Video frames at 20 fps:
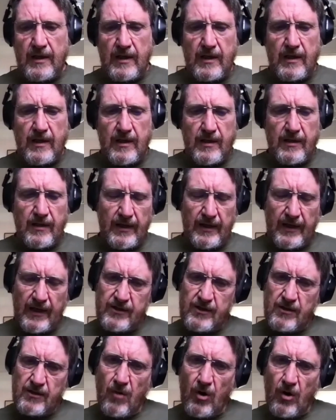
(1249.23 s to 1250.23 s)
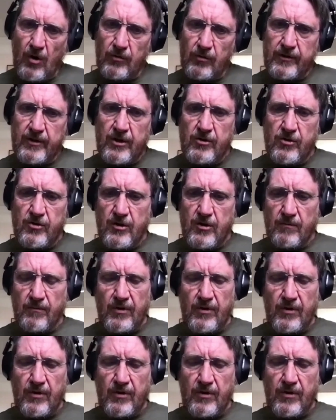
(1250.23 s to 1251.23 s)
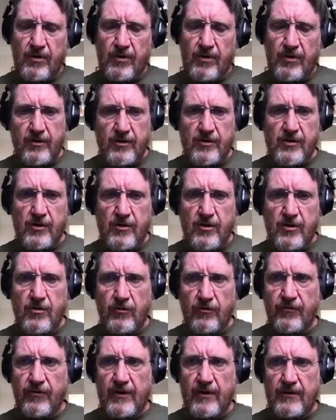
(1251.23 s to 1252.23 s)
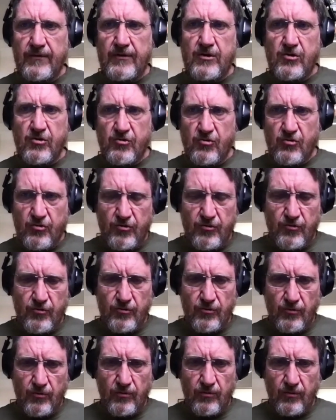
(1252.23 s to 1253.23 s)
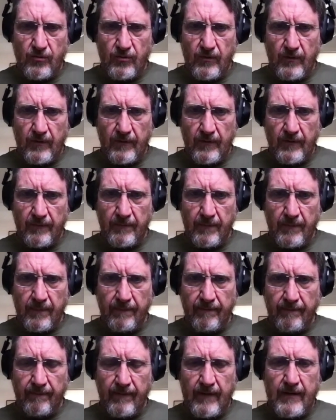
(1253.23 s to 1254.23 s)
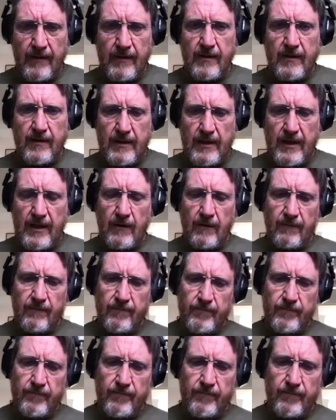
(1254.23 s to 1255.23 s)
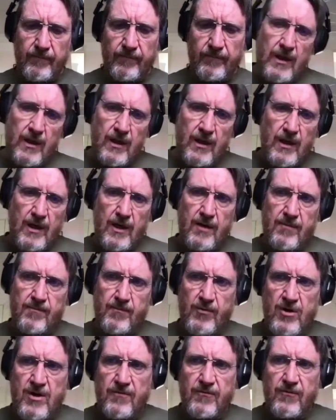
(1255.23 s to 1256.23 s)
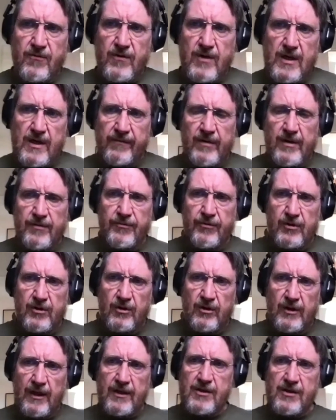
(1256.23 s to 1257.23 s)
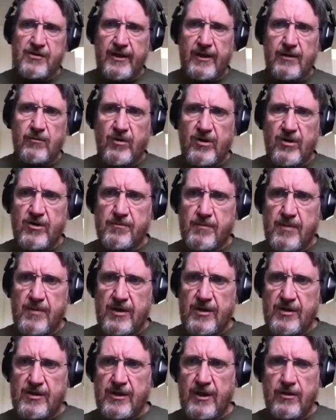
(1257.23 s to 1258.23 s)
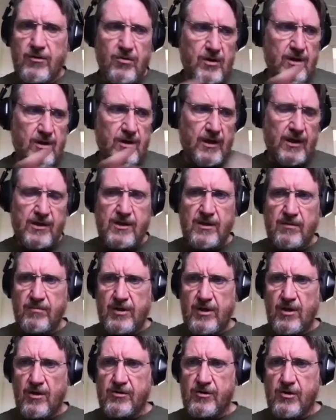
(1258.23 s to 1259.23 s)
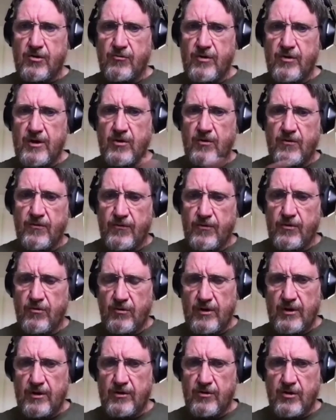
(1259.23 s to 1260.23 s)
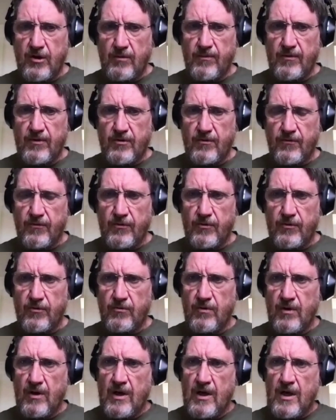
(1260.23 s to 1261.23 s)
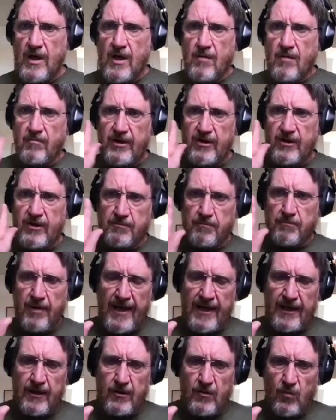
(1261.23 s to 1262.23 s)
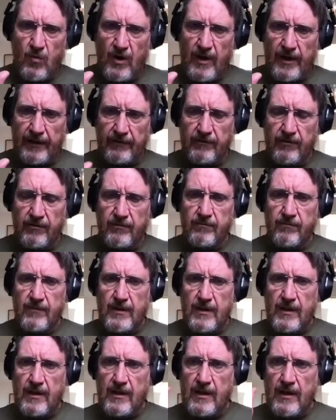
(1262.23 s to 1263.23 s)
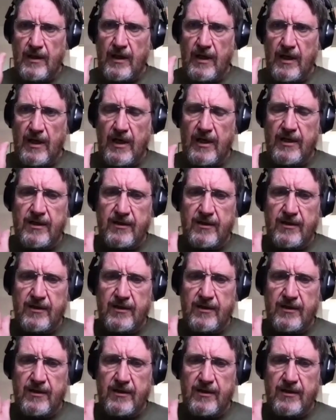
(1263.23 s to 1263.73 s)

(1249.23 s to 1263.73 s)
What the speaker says: it has a moral tinge to it, because content is only useful if it's true. Now, a brief, even if you don't understand what is being said, you can get somebody else to read it for you and interpret it for you, but it's black and white. It